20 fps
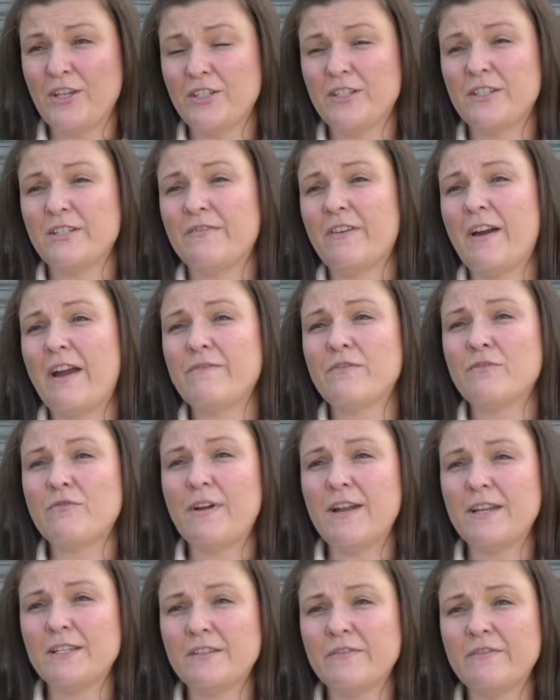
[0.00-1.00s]
change the survival
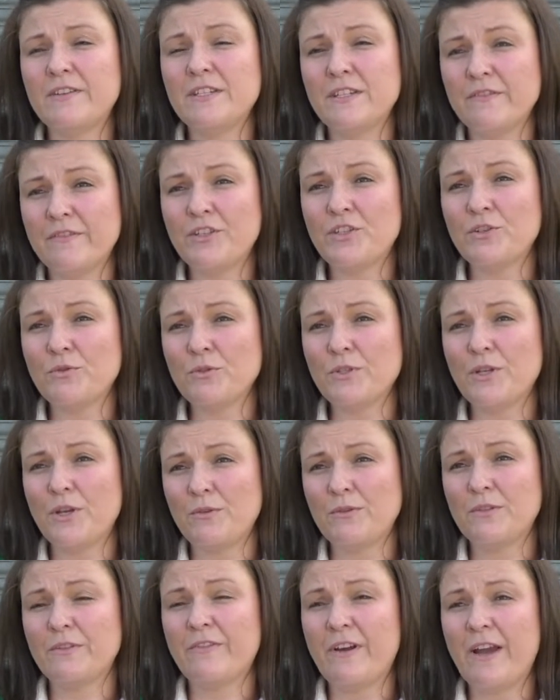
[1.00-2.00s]
rates of individuals
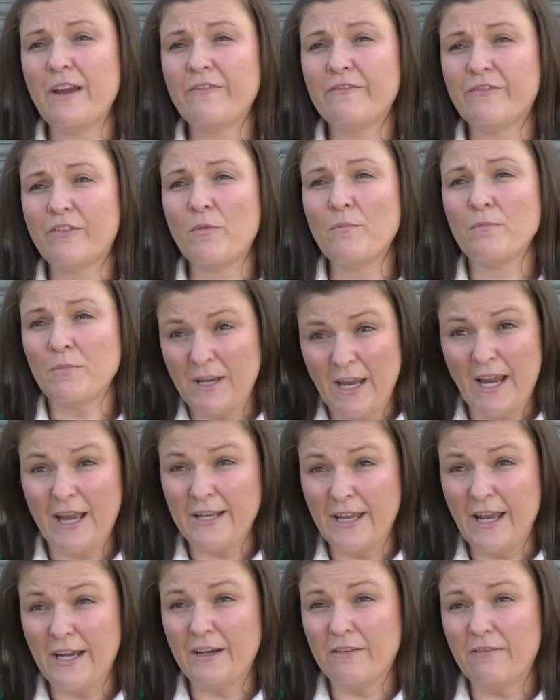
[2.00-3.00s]
who survive from
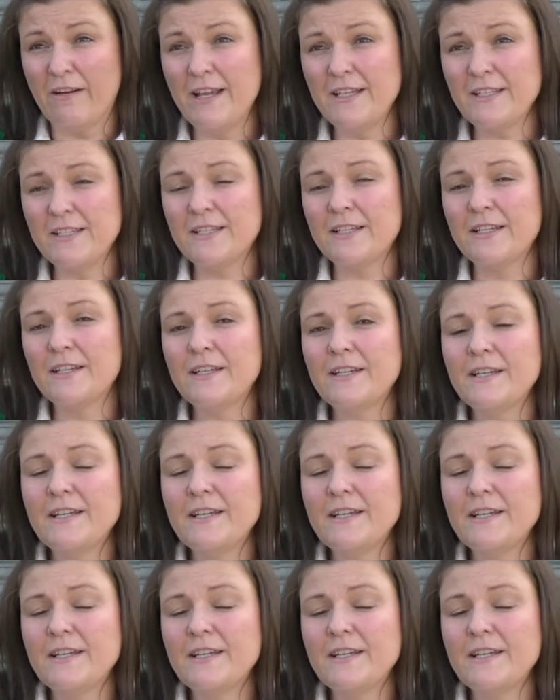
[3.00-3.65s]
cardiac arrest.